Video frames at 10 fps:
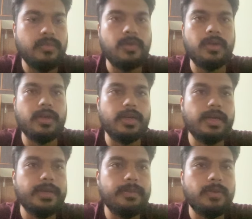okay,
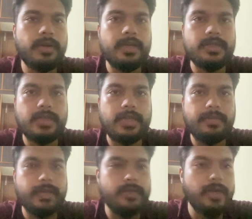did I put it as a
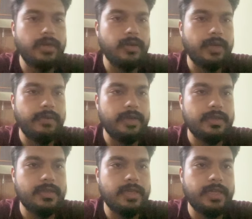named? I would like to have it
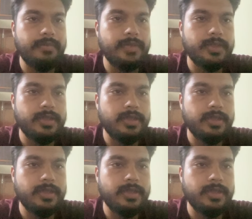as a named.